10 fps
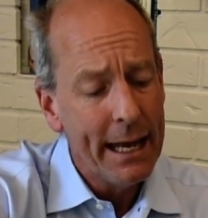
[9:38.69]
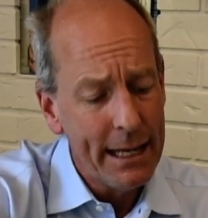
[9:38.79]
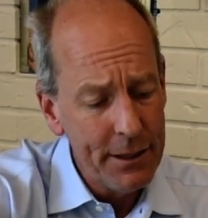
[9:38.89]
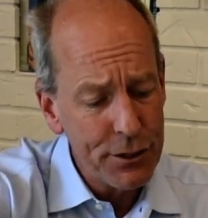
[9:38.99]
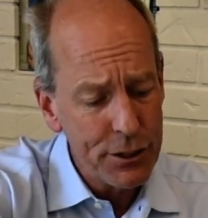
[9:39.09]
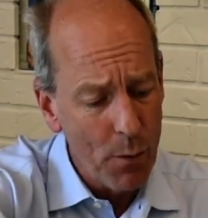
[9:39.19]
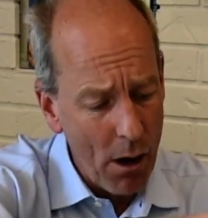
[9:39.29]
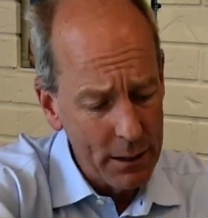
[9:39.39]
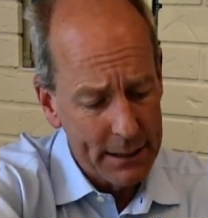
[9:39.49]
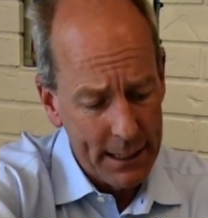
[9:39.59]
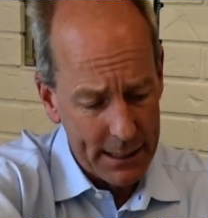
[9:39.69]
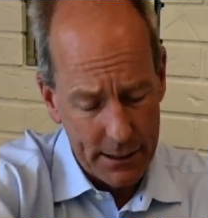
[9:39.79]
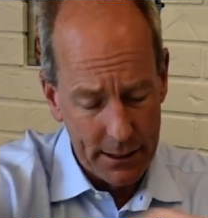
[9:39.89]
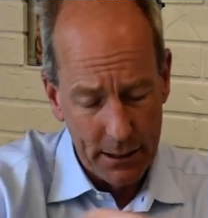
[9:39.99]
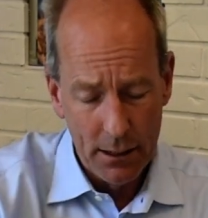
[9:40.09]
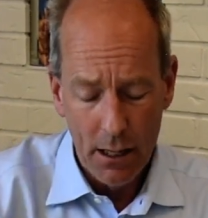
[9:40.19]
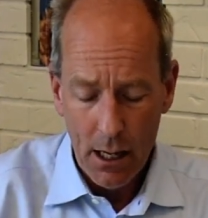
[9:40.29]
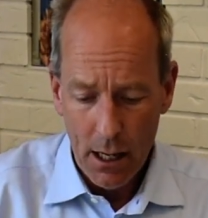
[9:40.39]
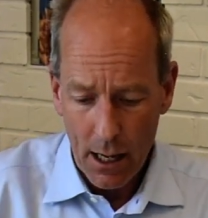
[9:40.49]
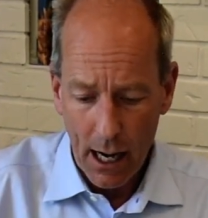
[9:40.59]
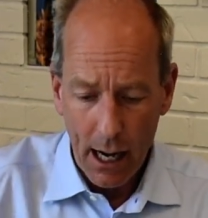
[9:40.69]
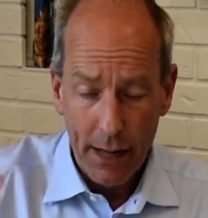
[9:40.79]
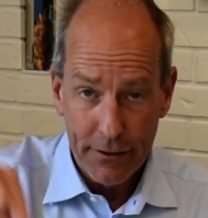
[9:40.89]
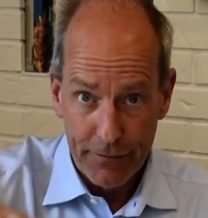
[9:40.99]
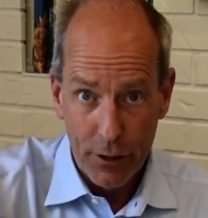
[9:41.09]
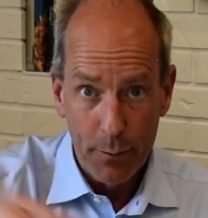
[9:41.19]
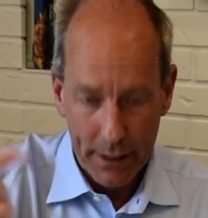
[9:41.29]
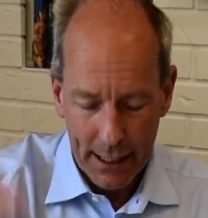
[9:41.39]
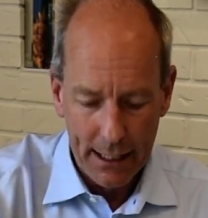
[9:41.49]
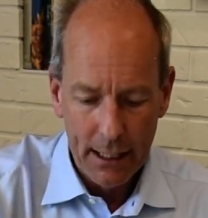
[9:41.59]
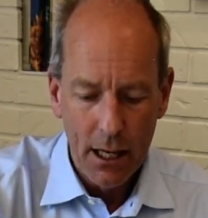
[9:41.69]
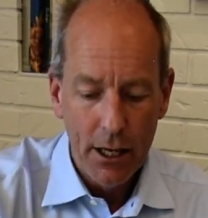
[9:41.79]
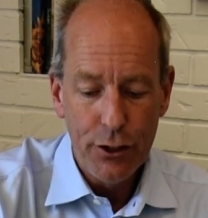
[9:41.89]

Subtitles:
In the small intestine, the very beginning,